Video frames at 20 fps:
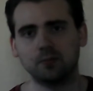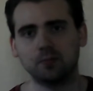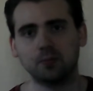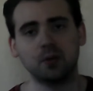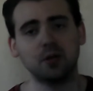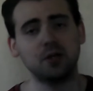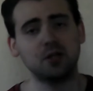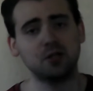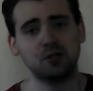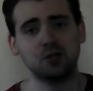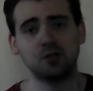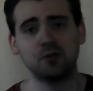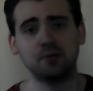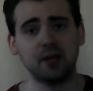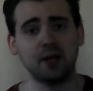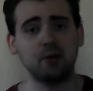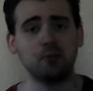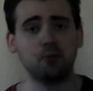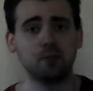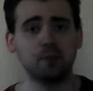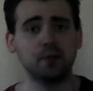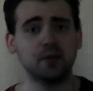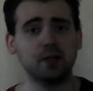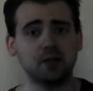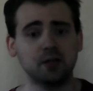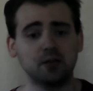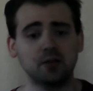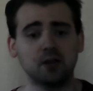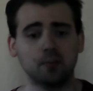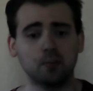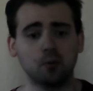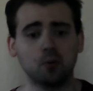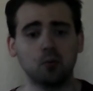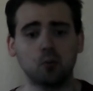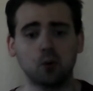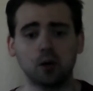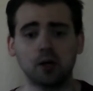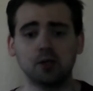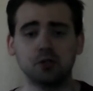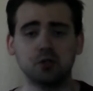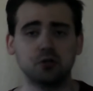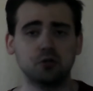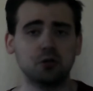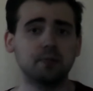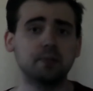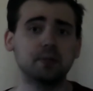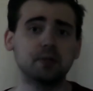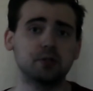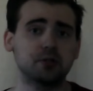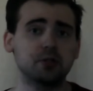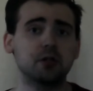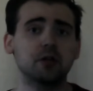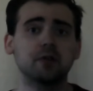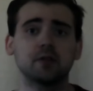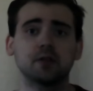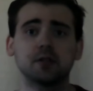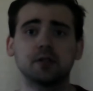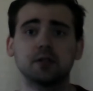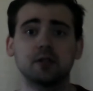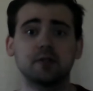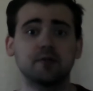pretty soon they will be the #1 streaming service.